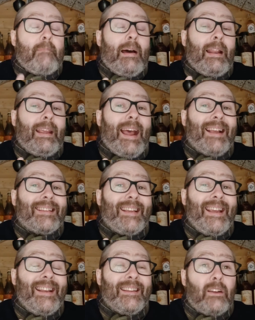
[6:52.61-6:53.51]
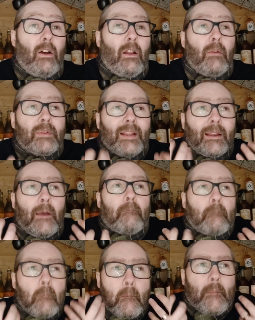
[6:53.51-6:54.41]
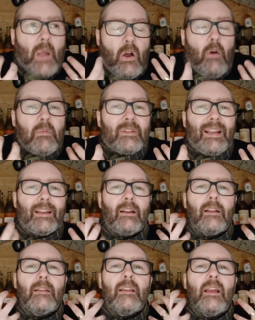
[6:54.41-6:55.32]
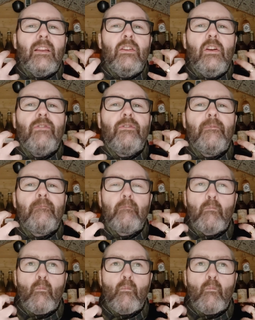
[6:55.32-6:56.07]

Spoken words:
malic acid in it's got almost like got enough...